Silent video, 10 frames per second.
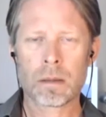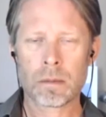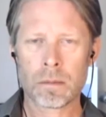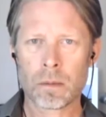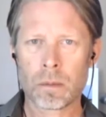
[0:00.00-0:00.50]
of
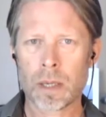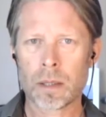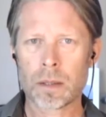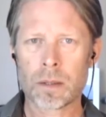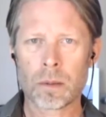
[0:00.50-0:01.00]

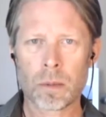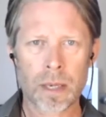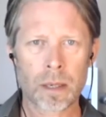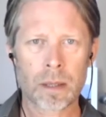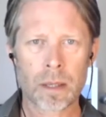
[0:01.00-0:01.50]
awareness,
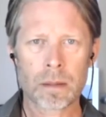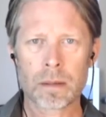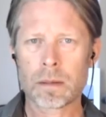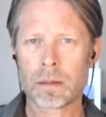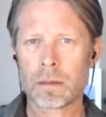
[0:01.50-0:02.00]
awakening,
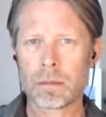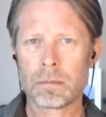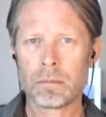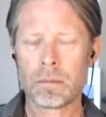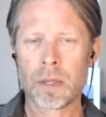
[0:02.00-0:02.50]

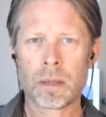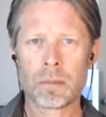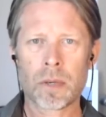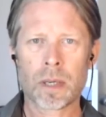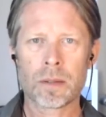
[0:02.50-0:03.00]
being
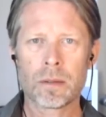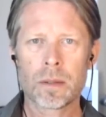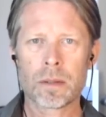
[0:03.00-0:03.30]
present,